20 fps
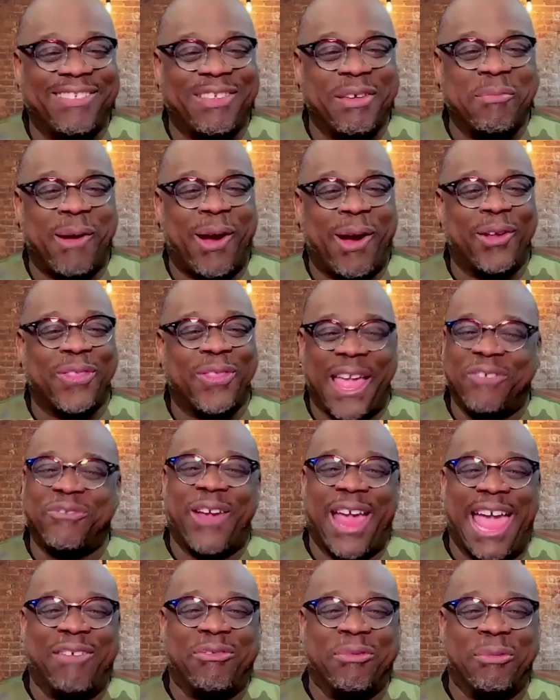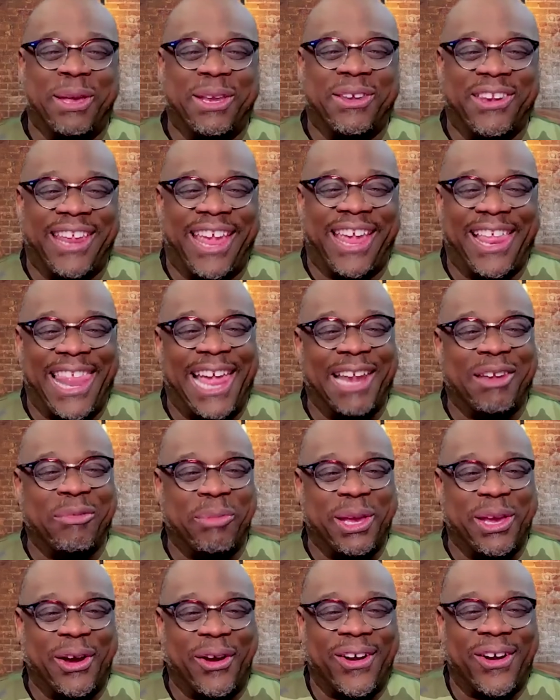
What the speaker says: Mark. Thanks for having me today. Glad to be here.